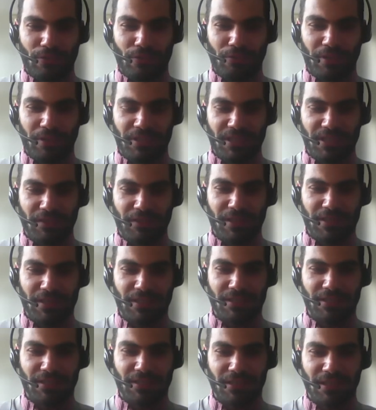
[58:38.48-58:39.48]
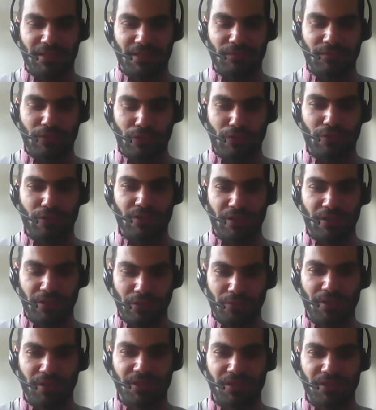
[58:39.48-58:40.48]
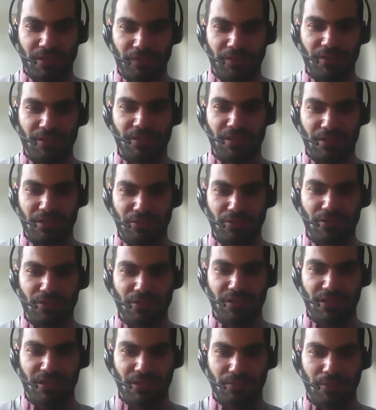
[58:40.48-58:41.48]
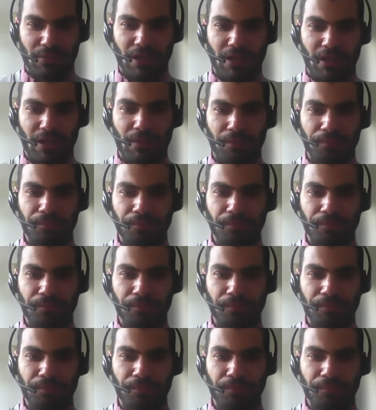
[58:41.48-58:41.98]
receive his views on the question of the institutions as well.